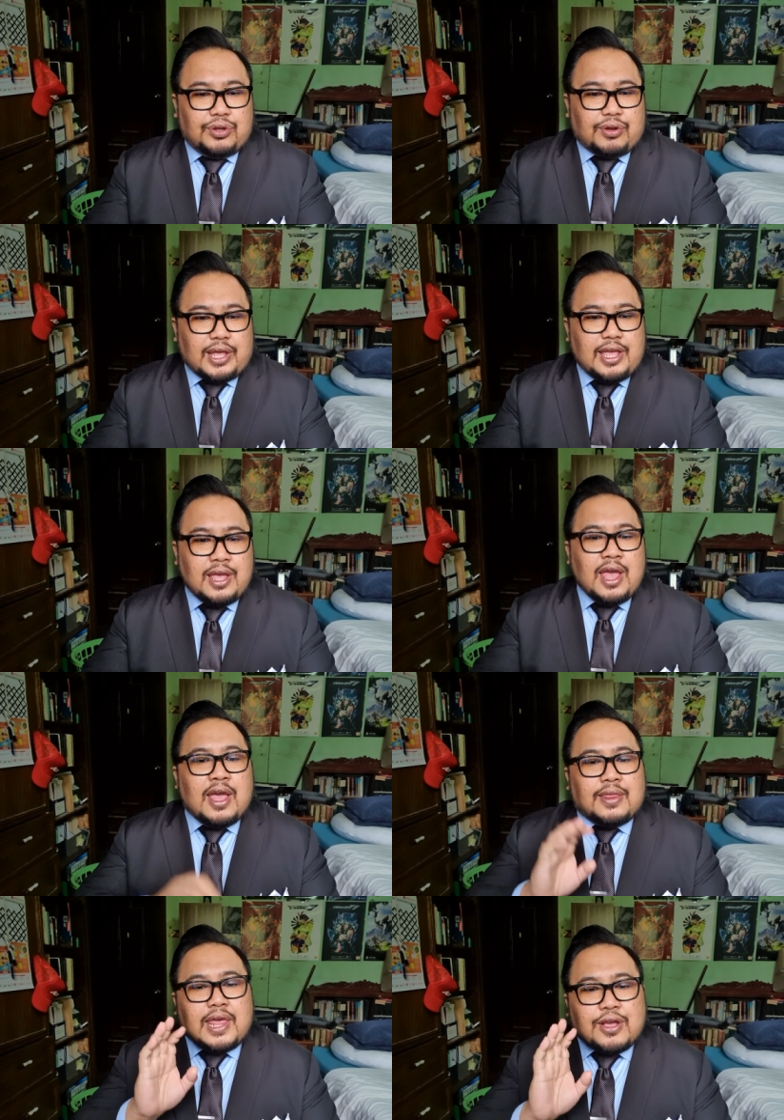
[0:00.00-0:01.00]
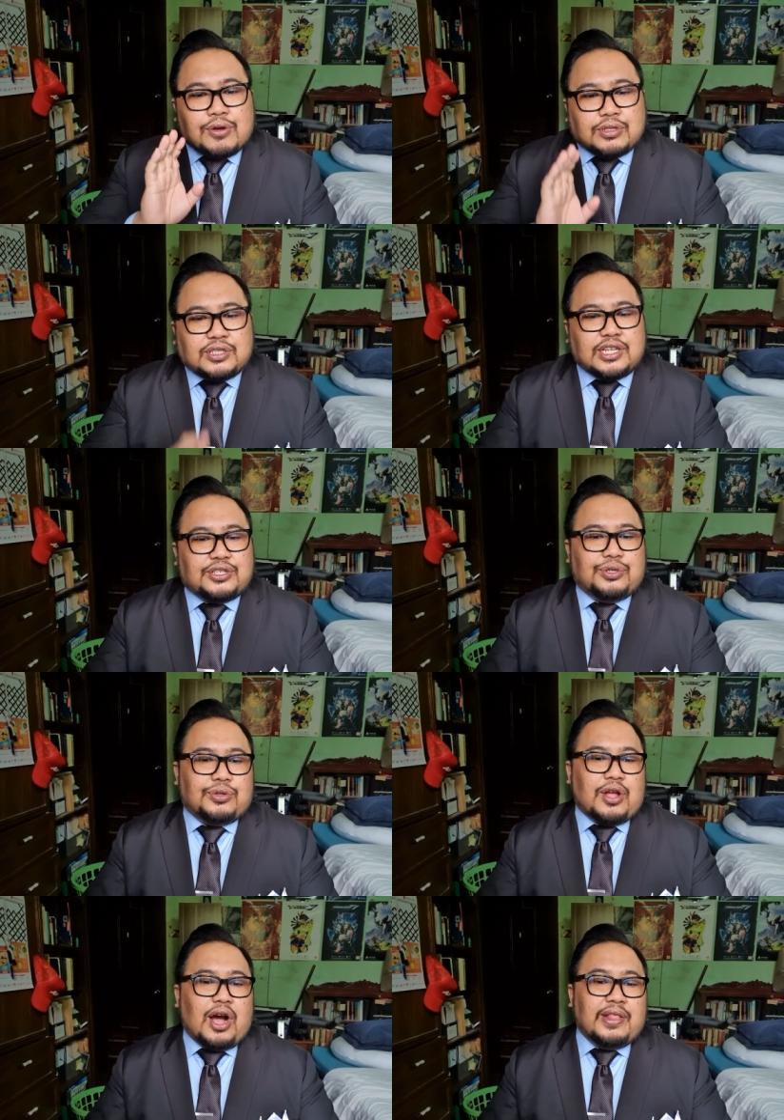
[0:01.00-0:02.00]
okay, they constitute
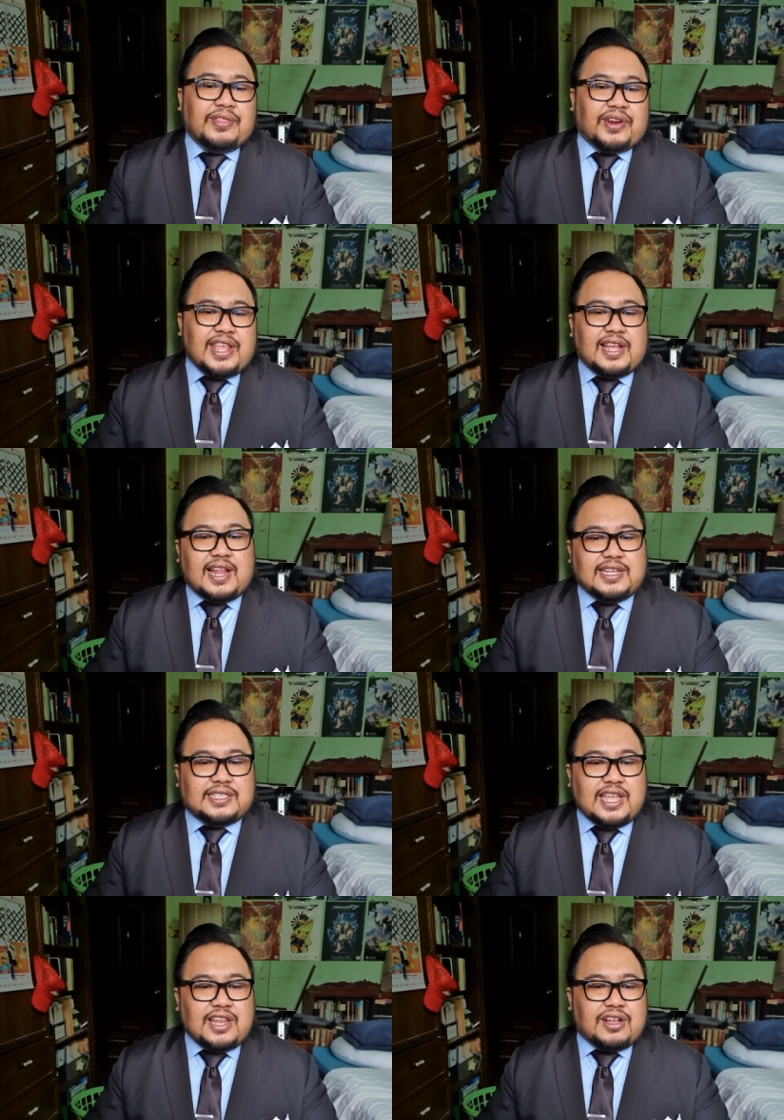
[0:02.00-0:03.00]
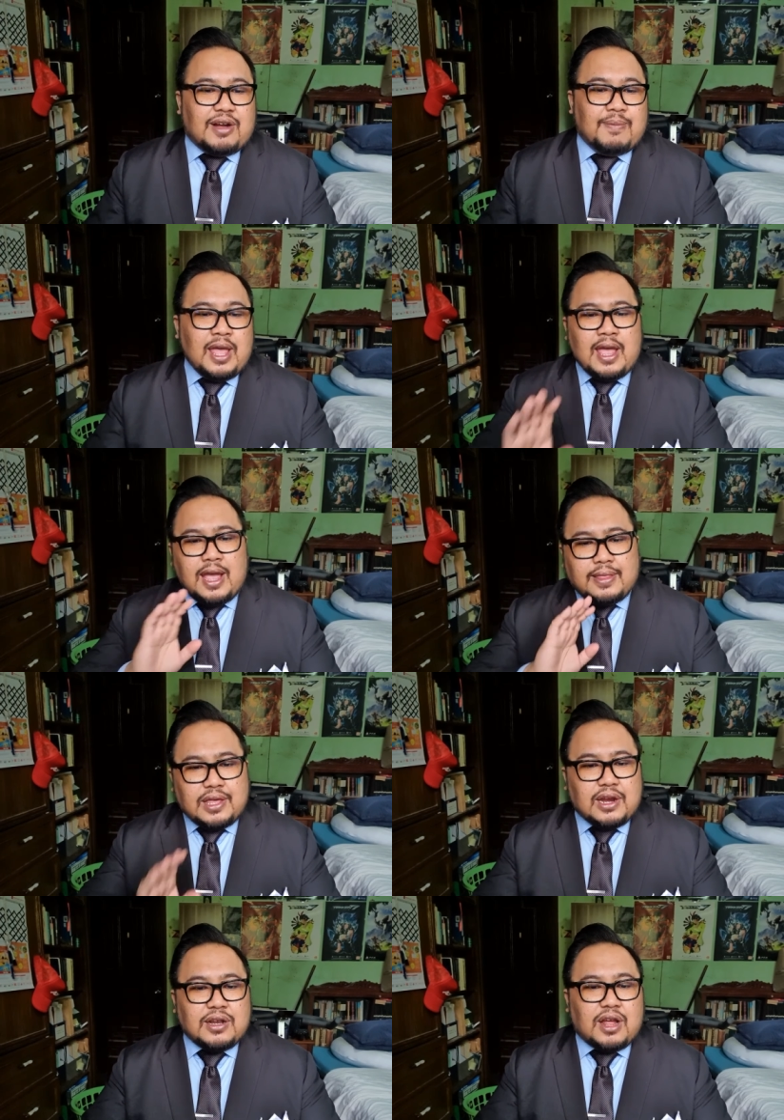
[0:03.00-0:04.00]
unrealized income and
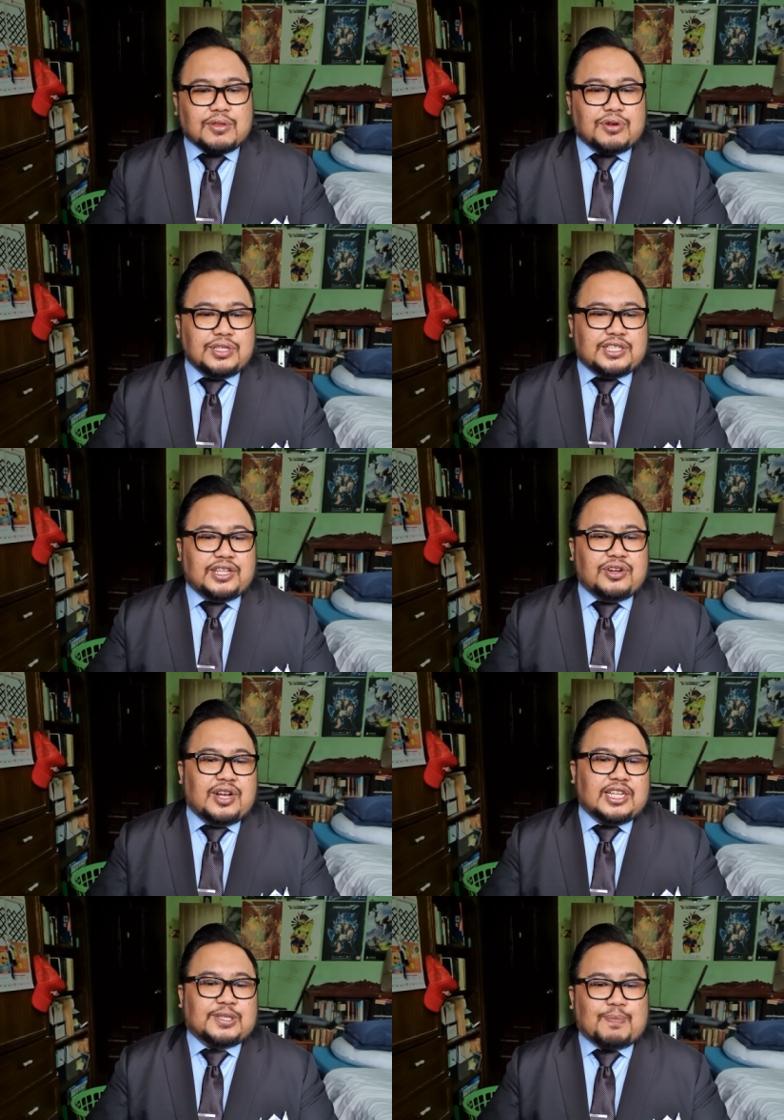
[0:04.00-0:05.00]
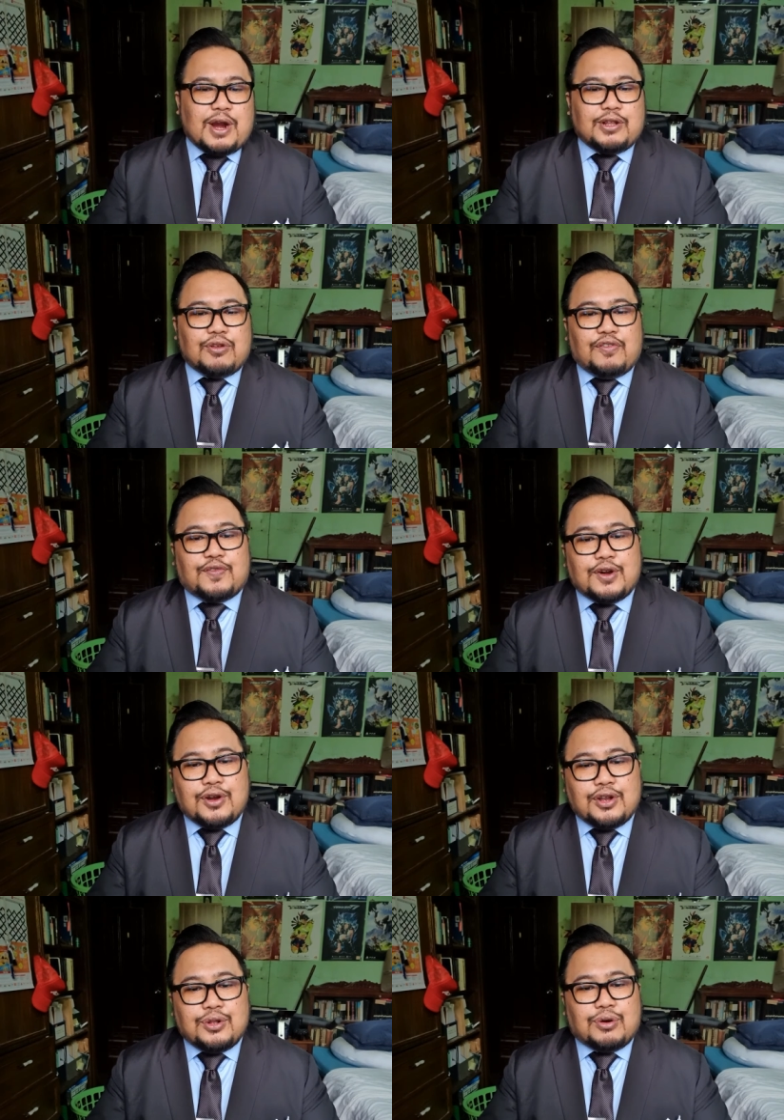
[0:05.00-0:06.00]
they are not considered as part of
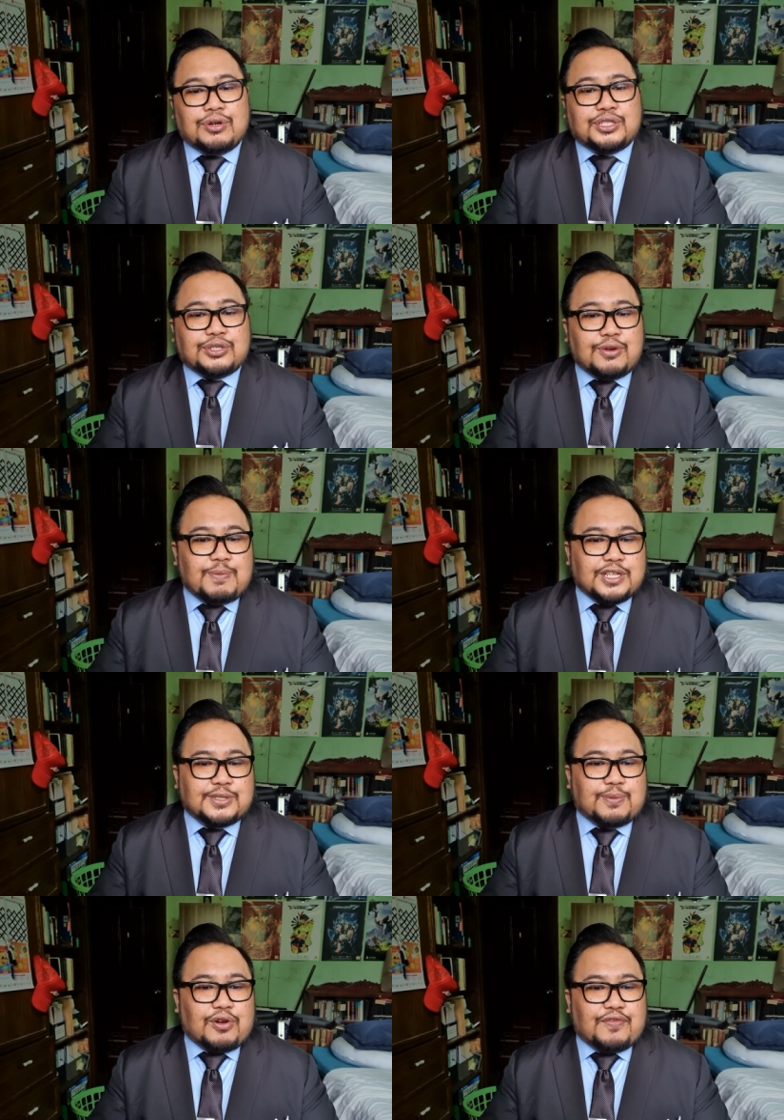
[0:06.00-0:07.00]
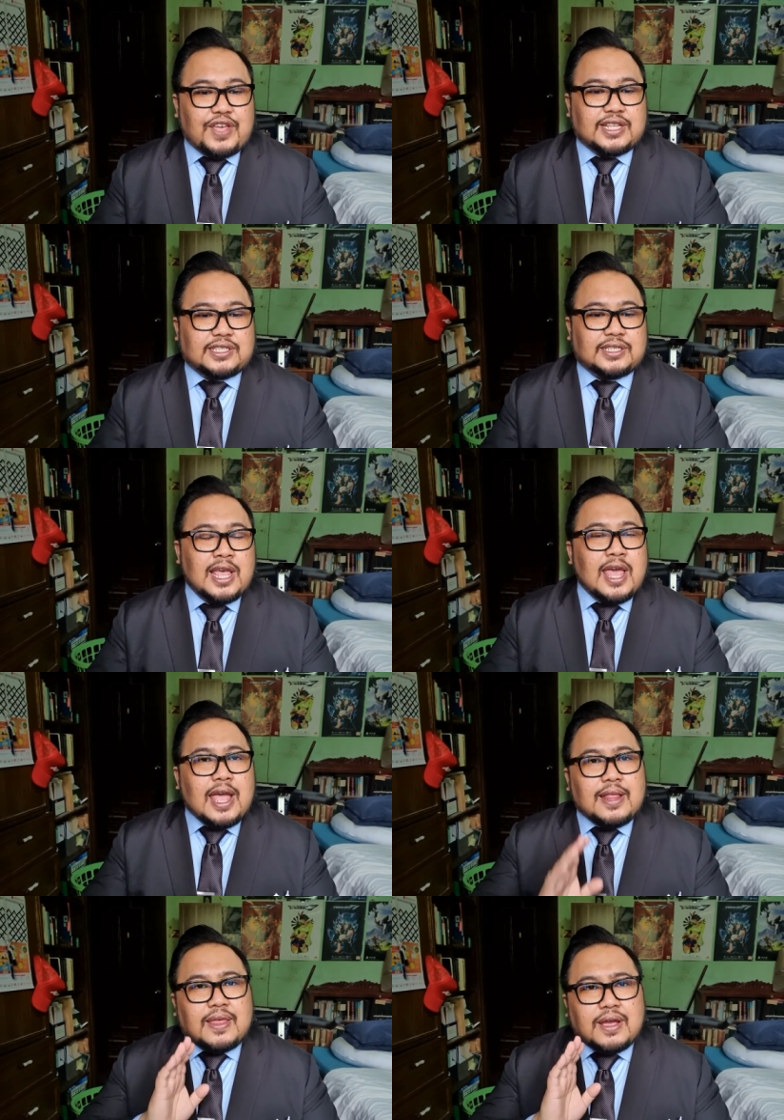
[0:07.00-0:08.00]
earned or surplus profits,
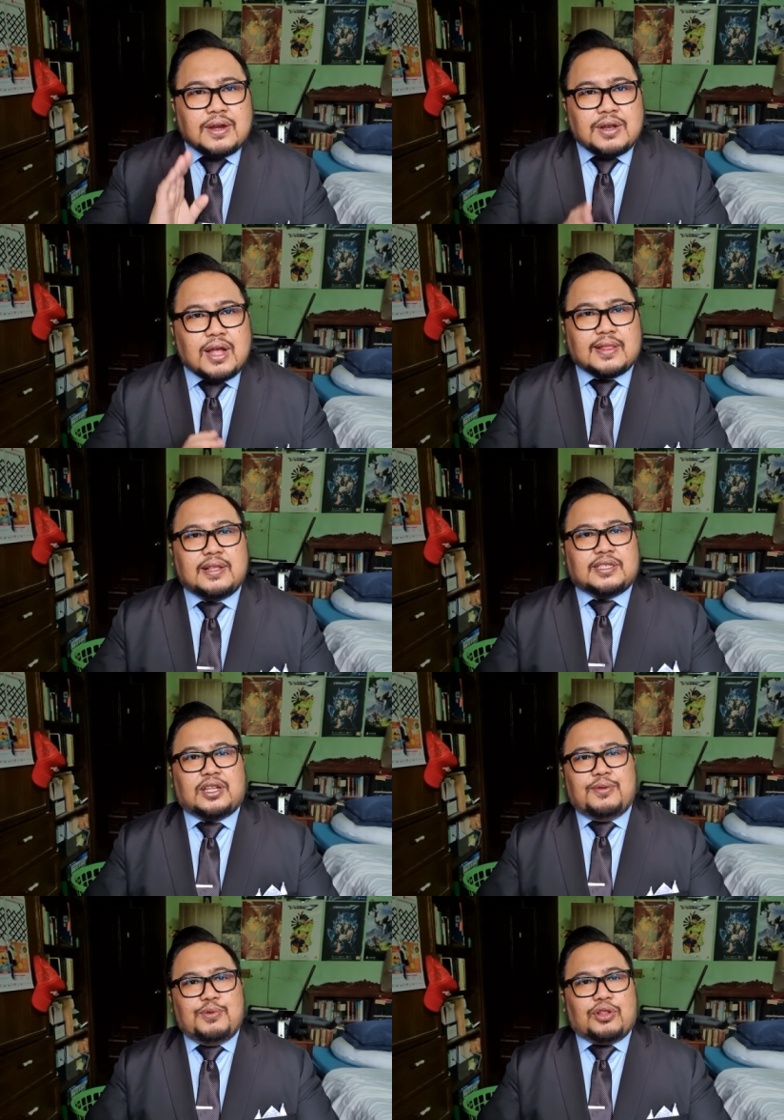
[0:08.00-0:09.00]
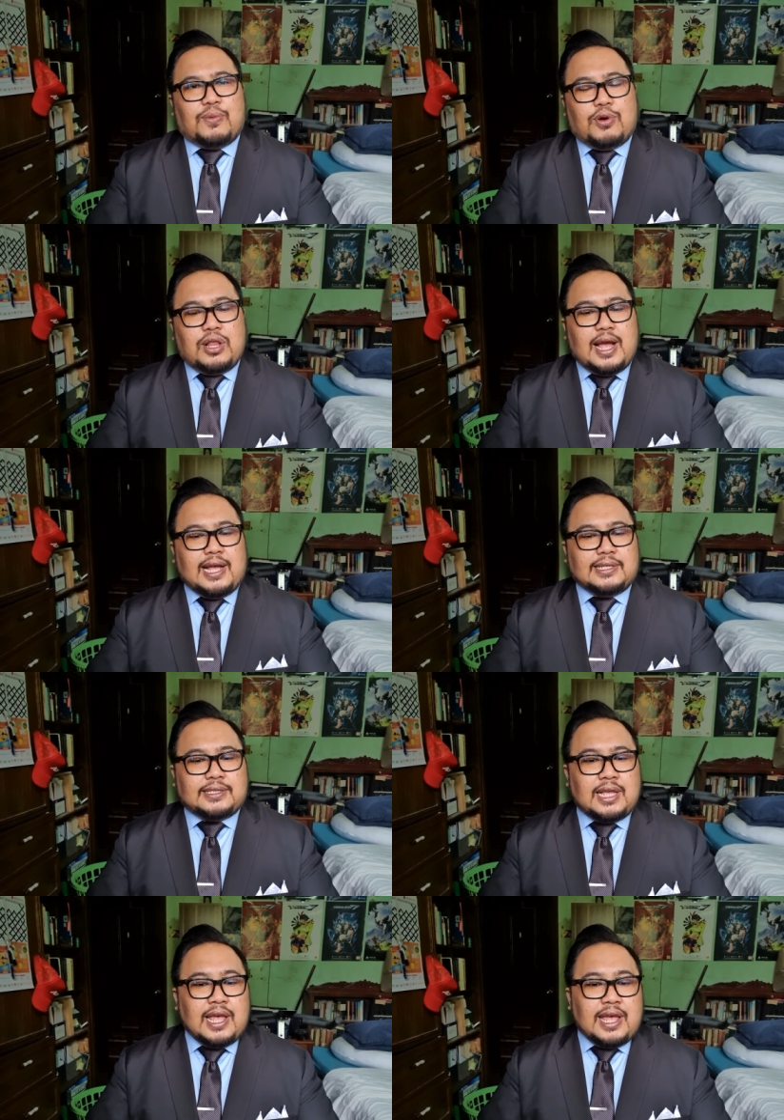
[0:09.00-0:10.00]
and they are not distributable as